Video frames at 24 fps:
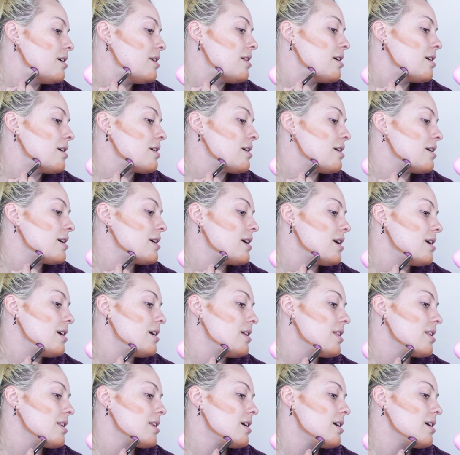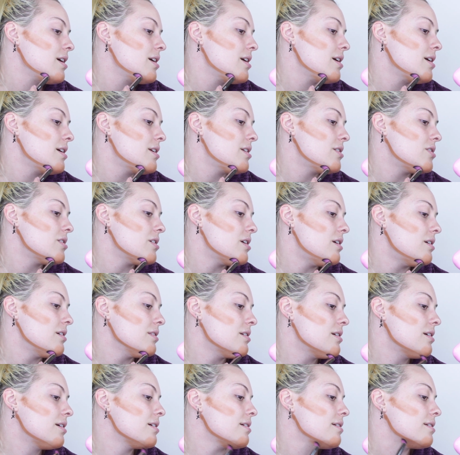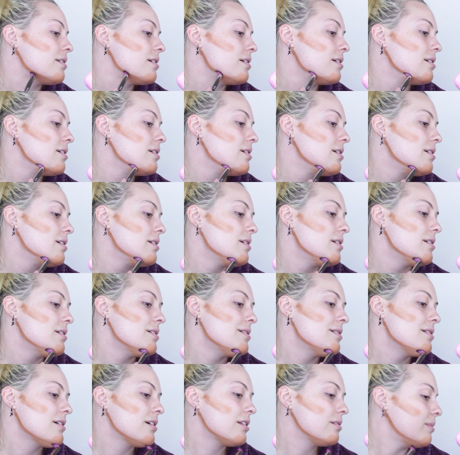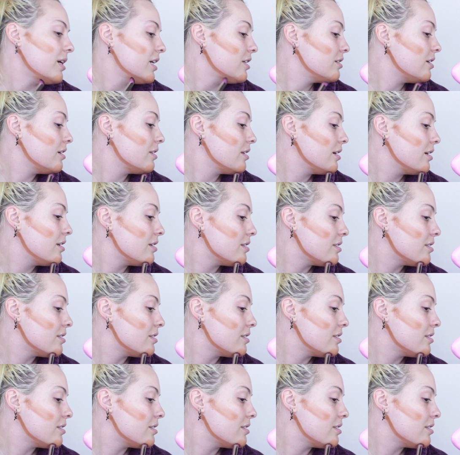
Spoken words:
Let's creep while you and me repeat.